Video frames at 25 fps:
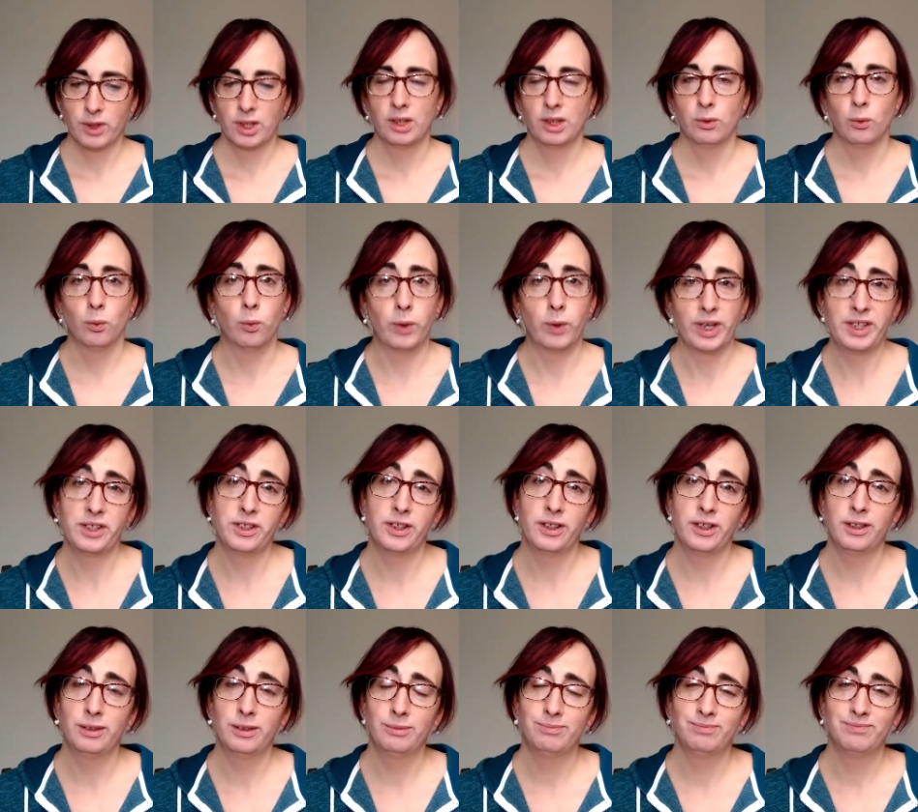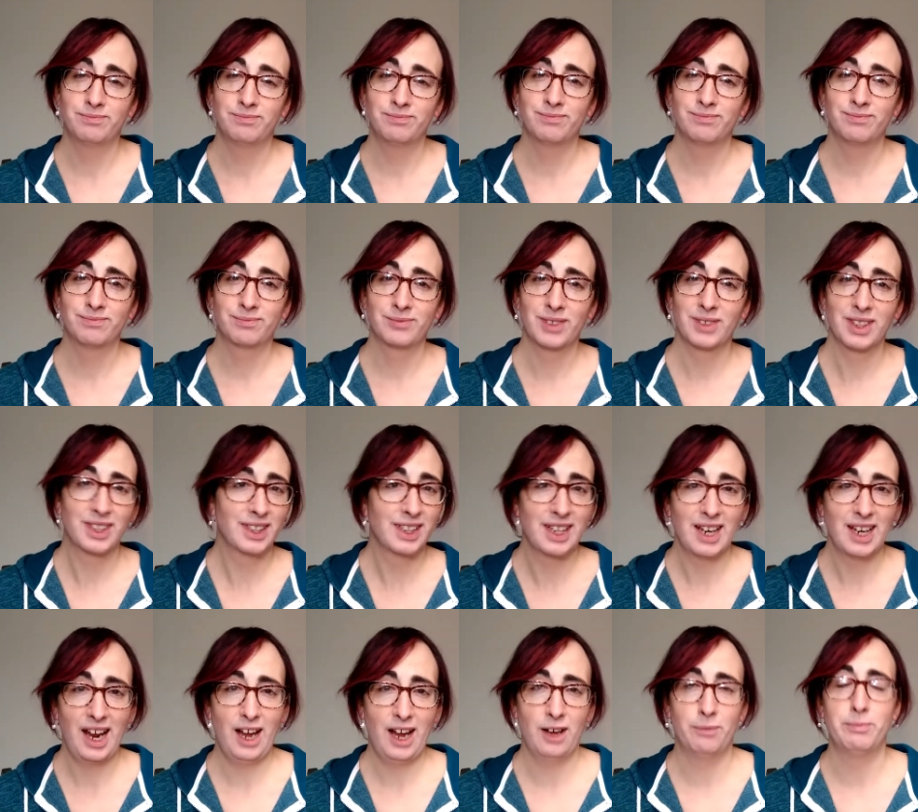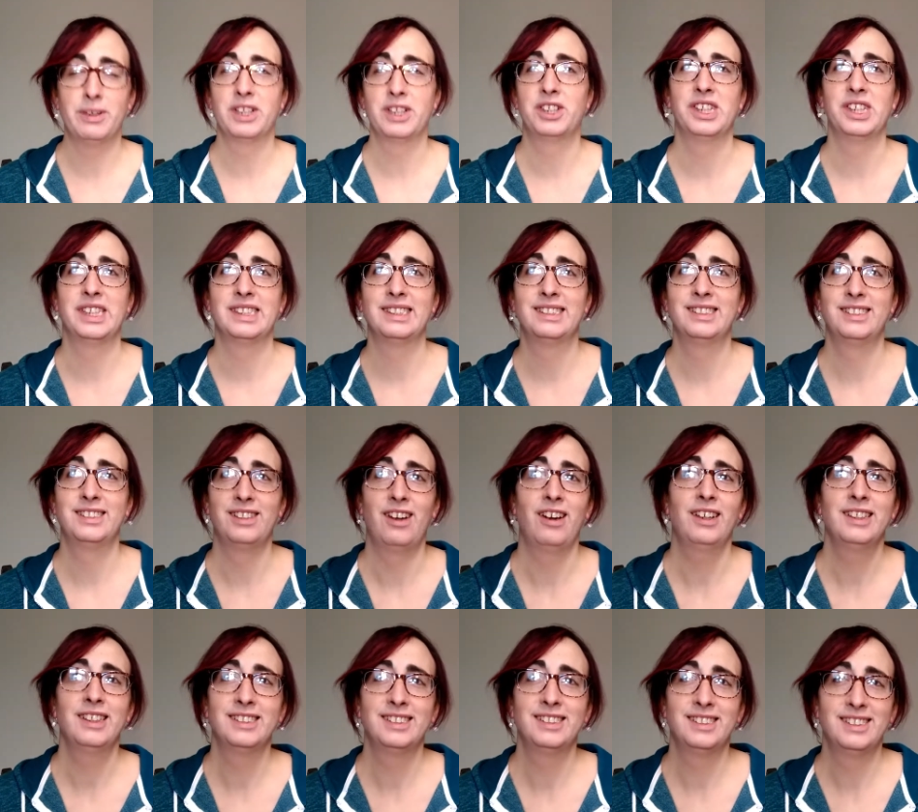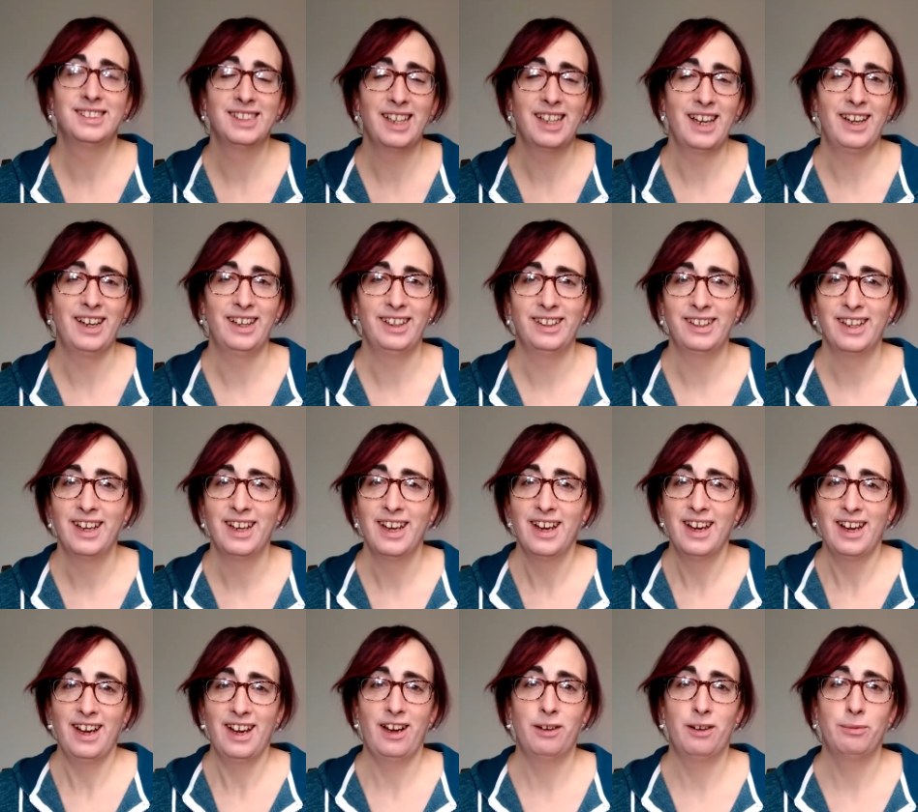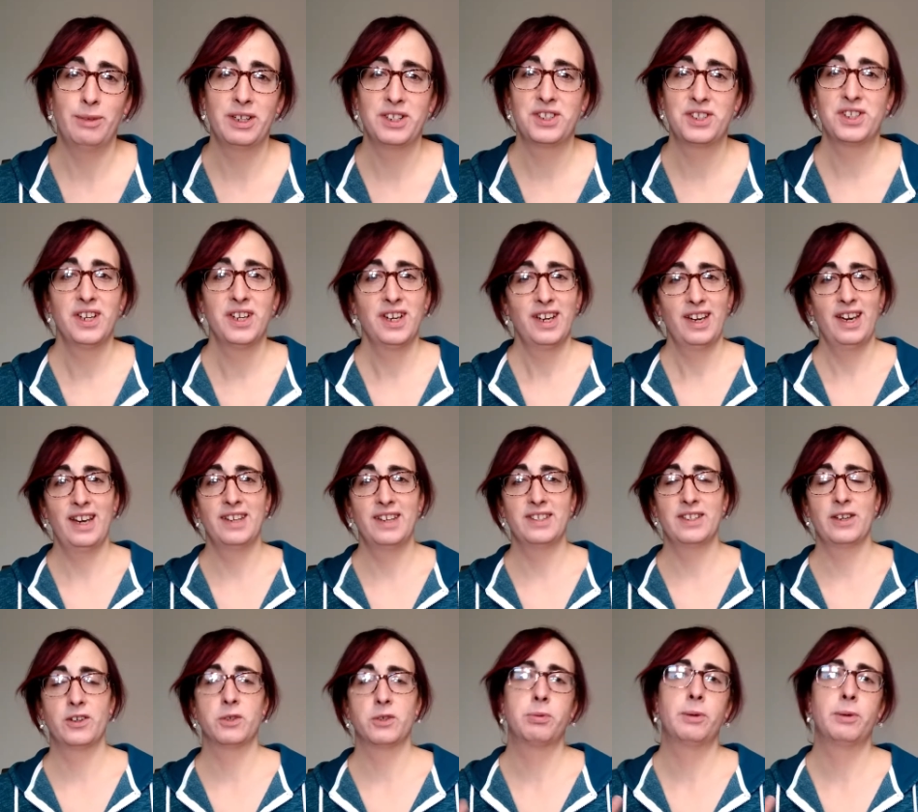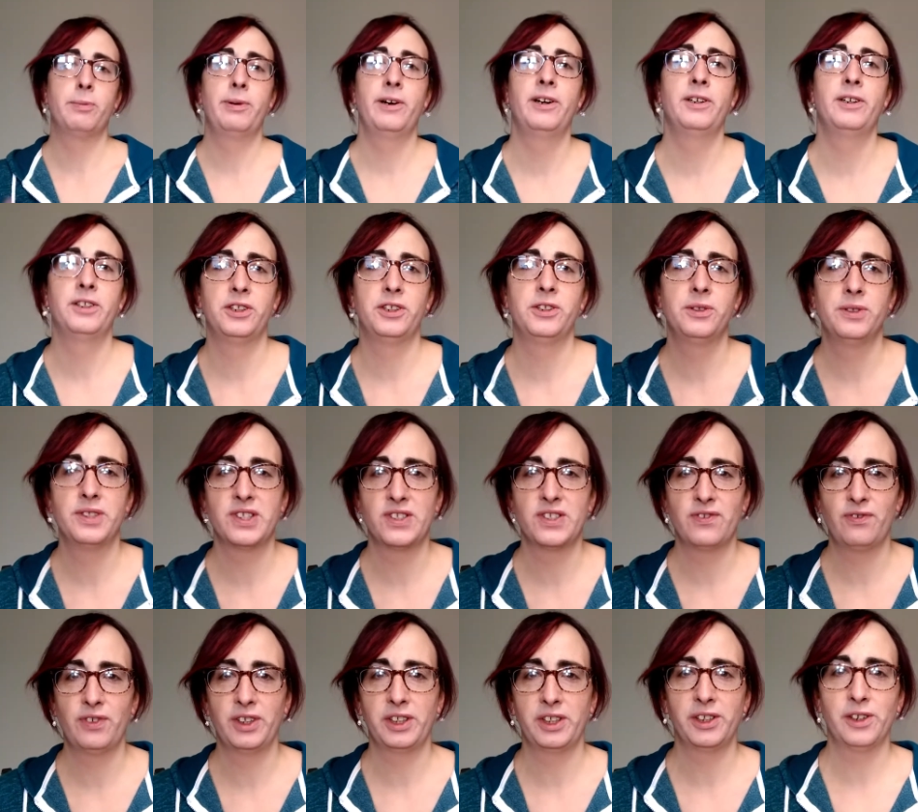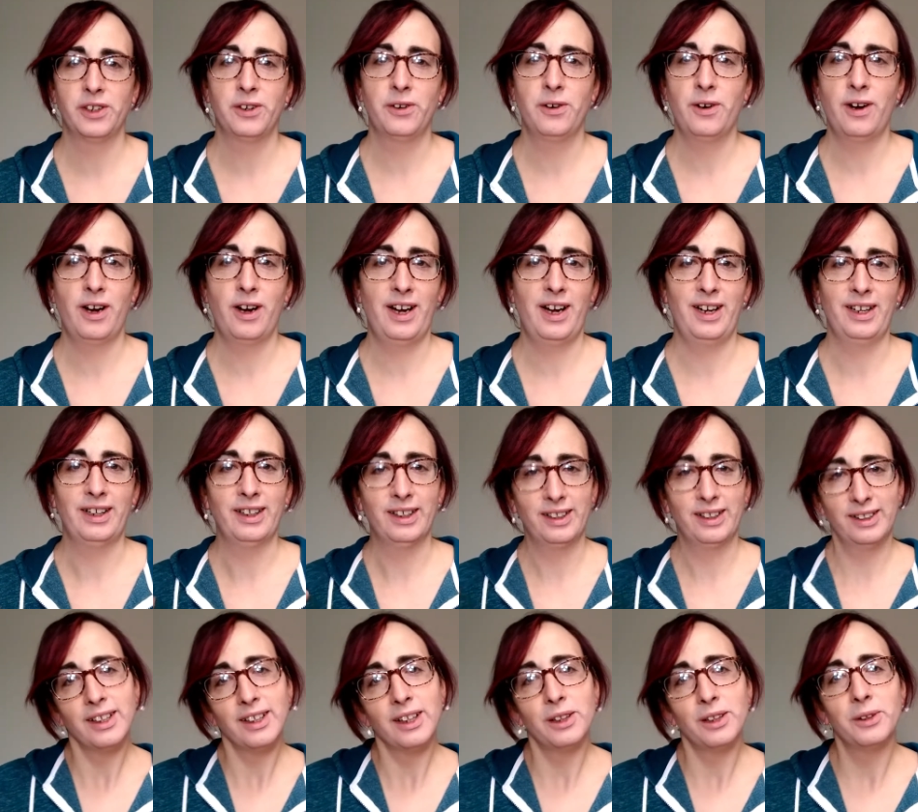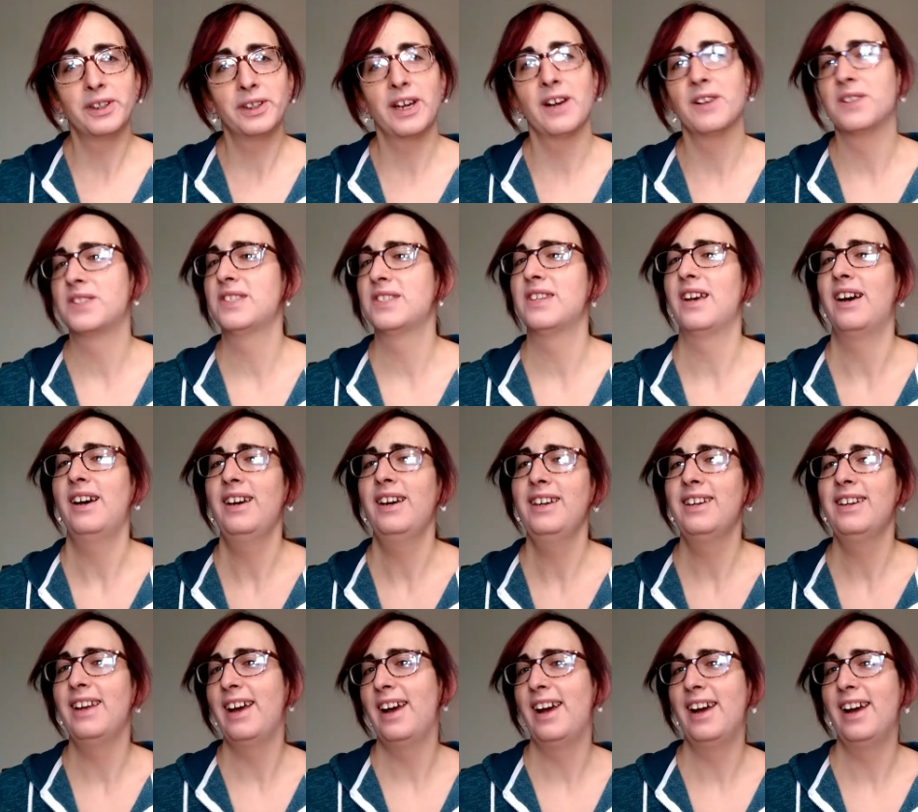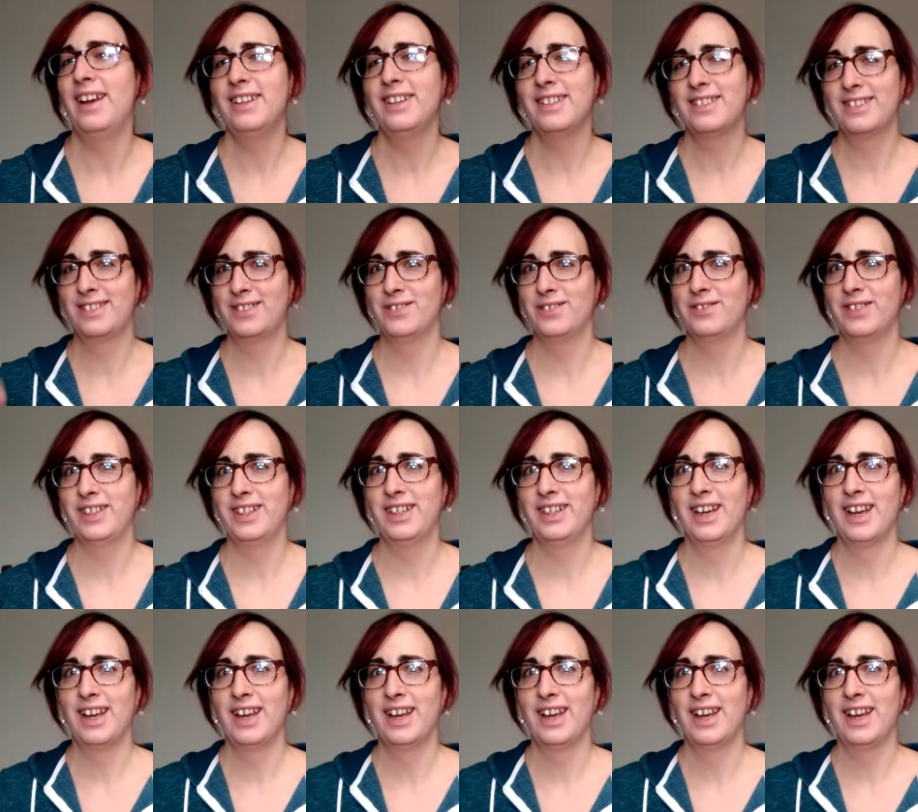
winter, how much it sucks, and how much, as I was preparing to do this video, I look outside and it's doing